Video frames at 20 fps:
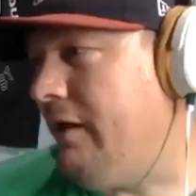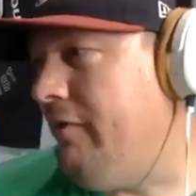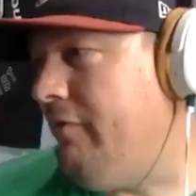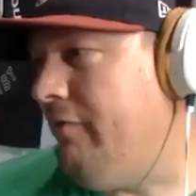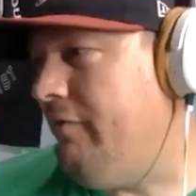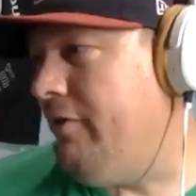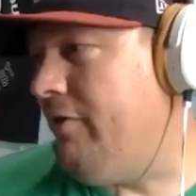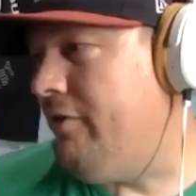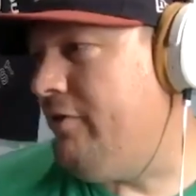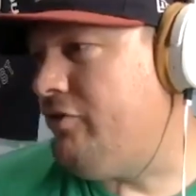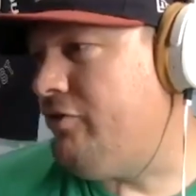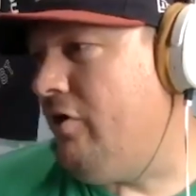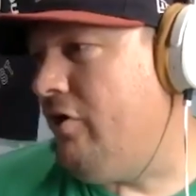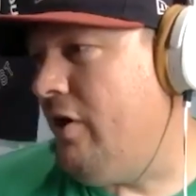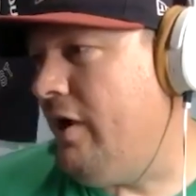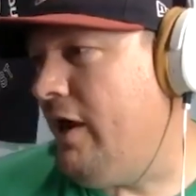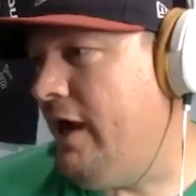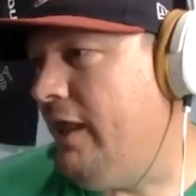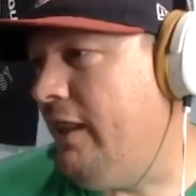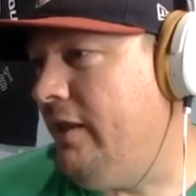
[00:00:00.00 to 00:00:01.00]
go over to the
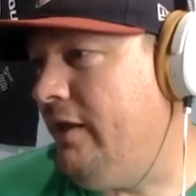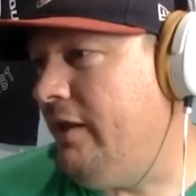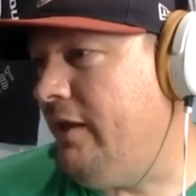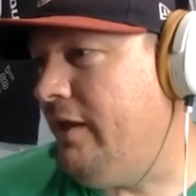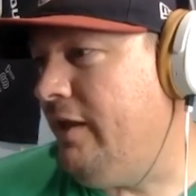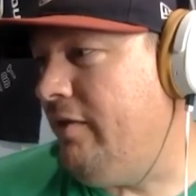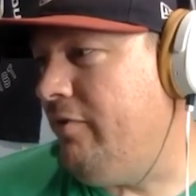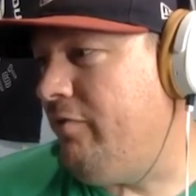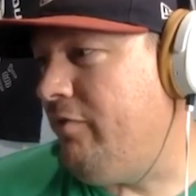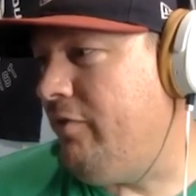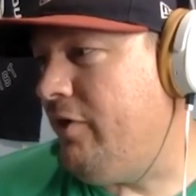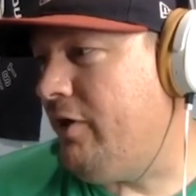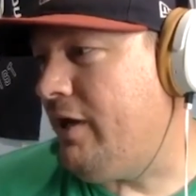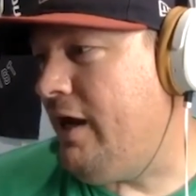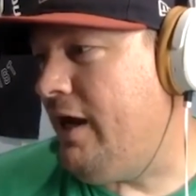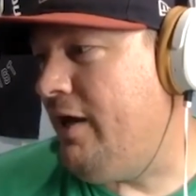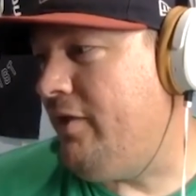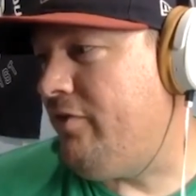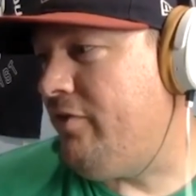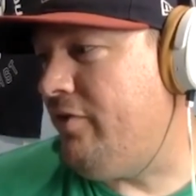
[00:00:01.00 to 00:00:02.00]
Strong Island again for a
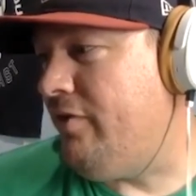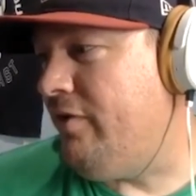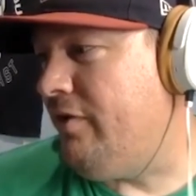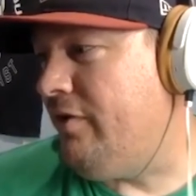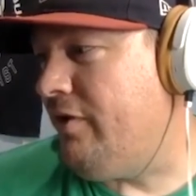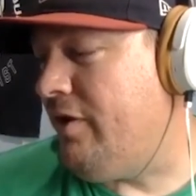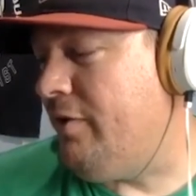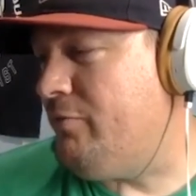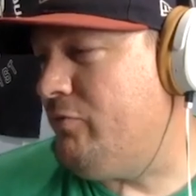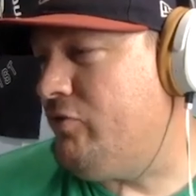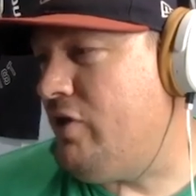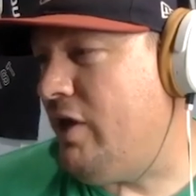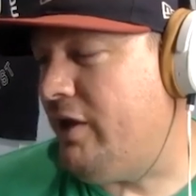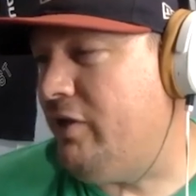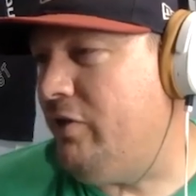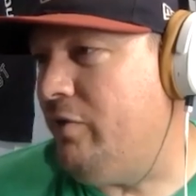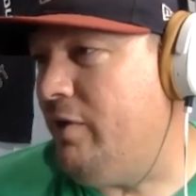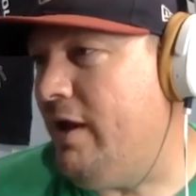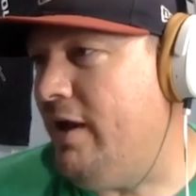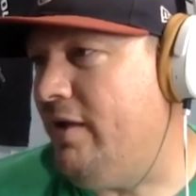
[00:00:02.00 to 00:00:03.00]
concert and come
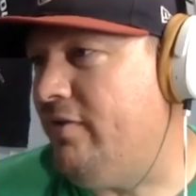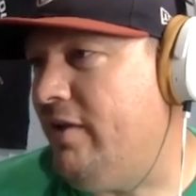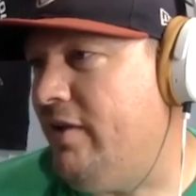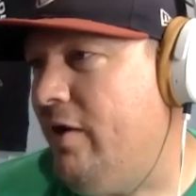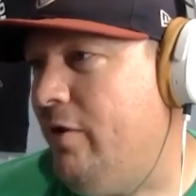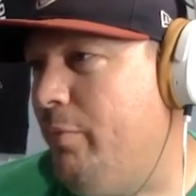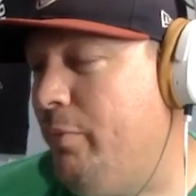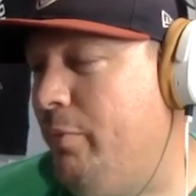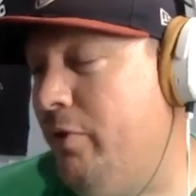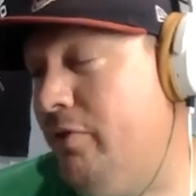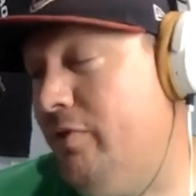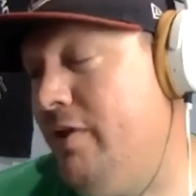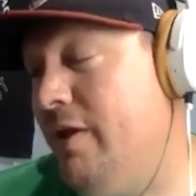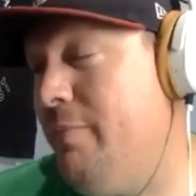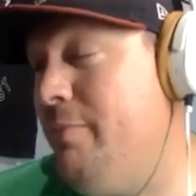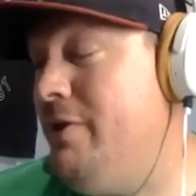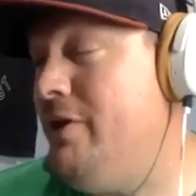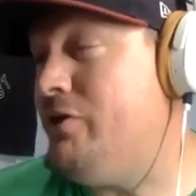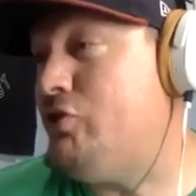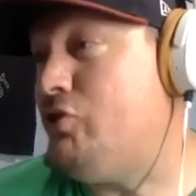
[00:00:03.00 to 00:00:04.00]
check you guys out. But
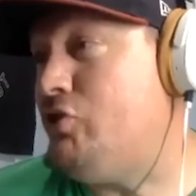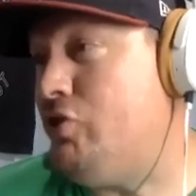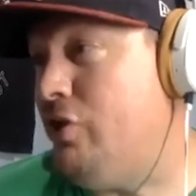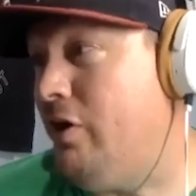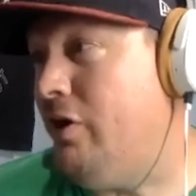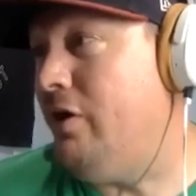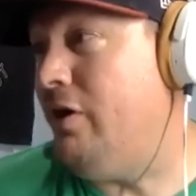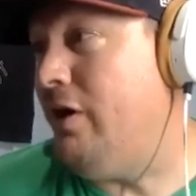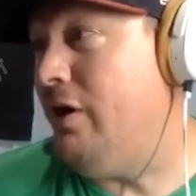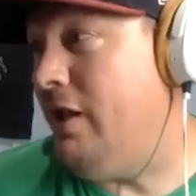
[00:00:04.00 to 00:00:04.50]
get me a shirt